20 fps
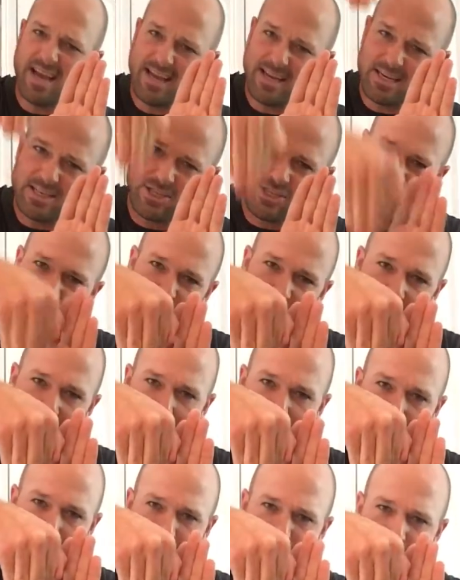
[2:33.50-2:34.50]
It
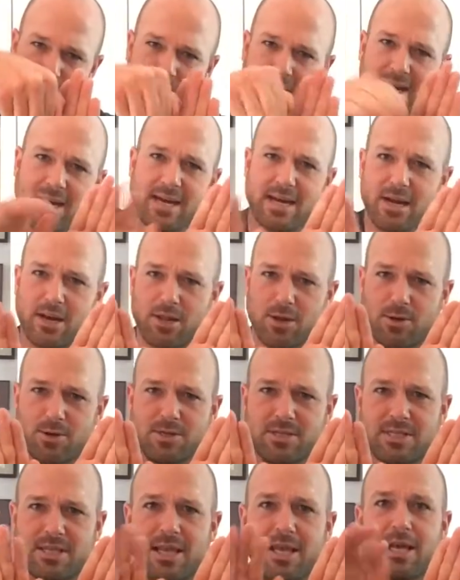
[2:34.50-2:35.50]
jams right into
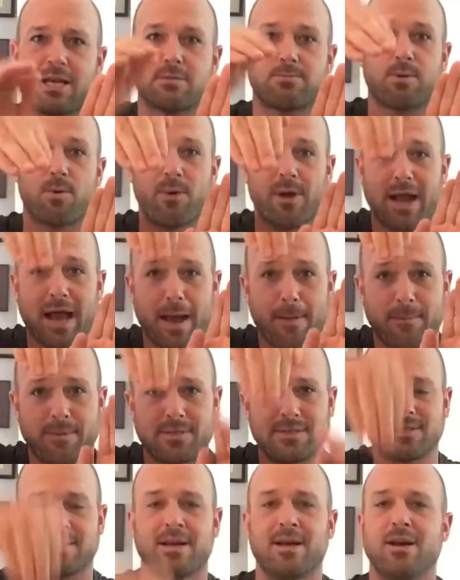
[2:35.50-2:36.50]
those things. But what
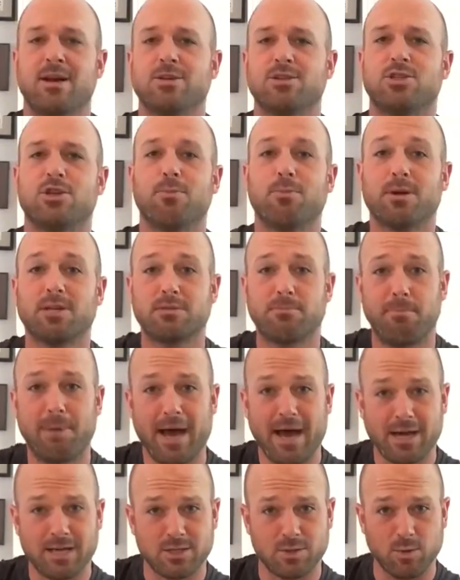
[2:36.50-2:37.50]
happens, too much
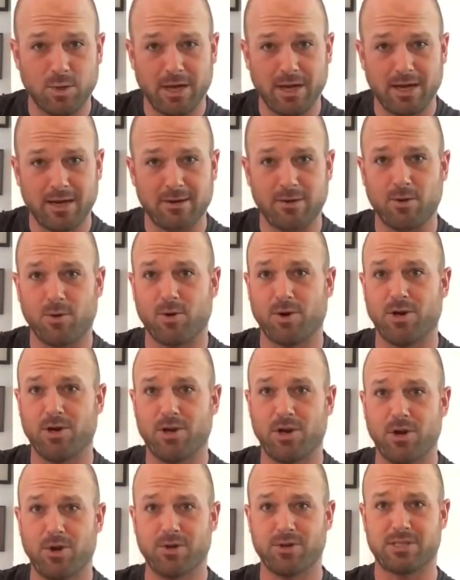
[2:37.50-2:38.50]
backswing, or
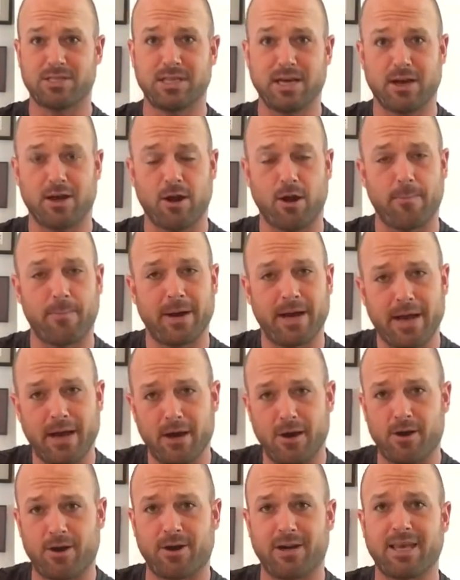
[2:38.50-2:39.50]
sticking our butt
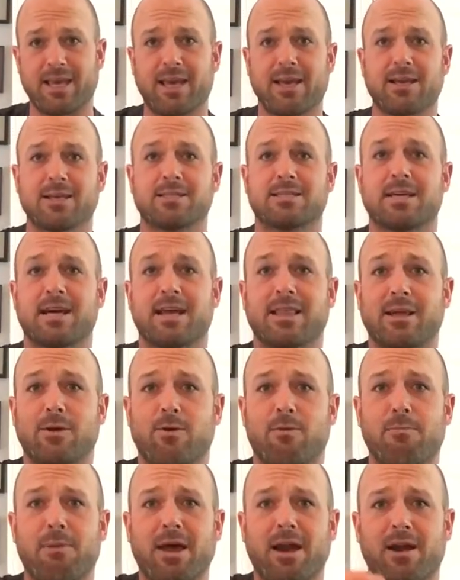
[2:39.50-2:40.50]
out on our kicking side, that
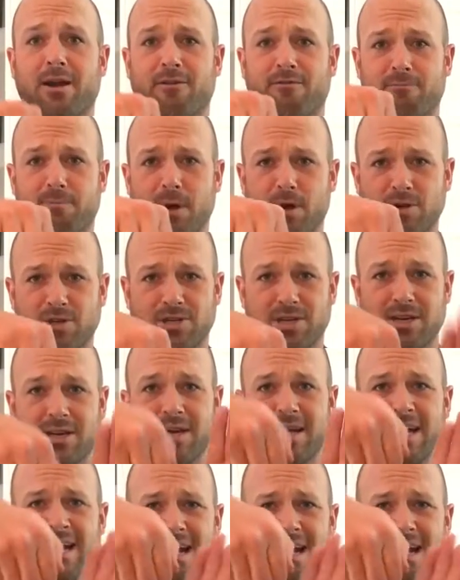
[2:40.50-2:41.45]
repetitive motion,